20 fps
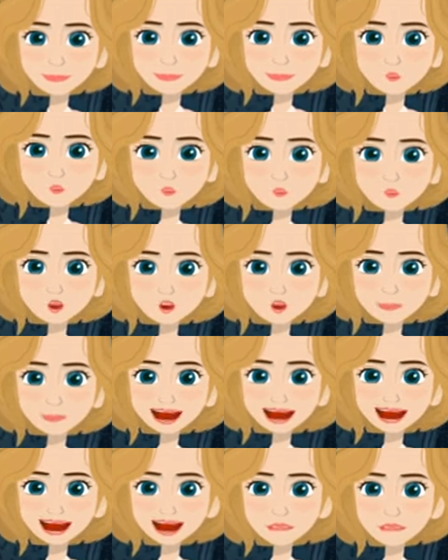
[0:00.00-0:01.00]
I
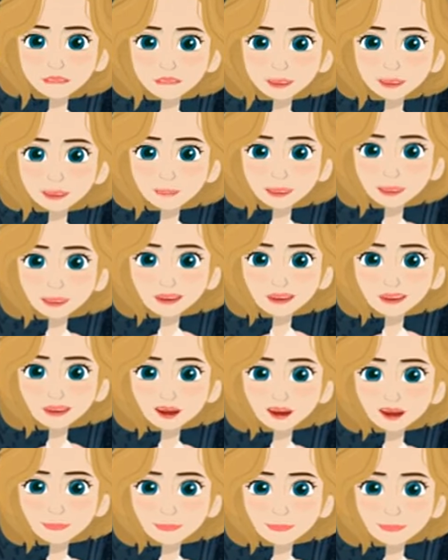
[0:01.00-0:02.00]
work in a
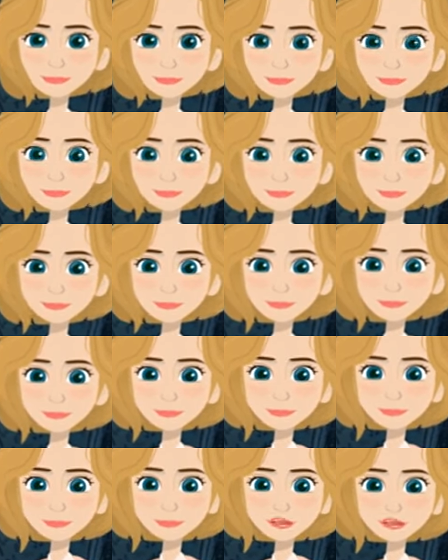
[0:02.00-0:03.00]
library.
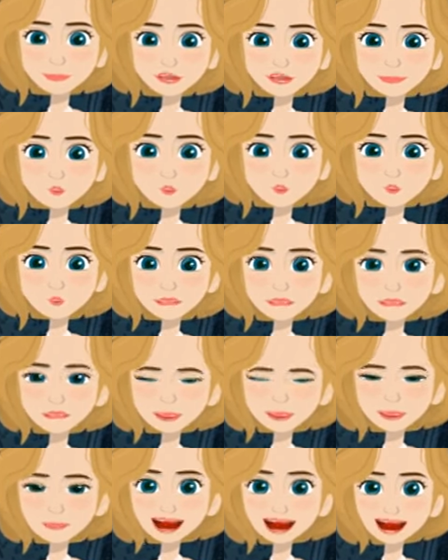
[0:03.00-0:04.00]
It's
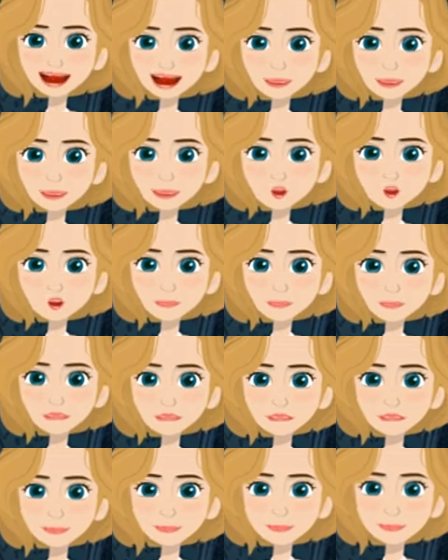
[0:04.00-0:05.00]
quiet and I
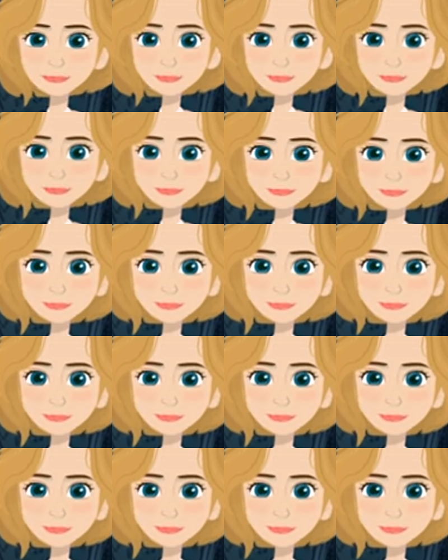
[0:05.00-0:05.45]
love books.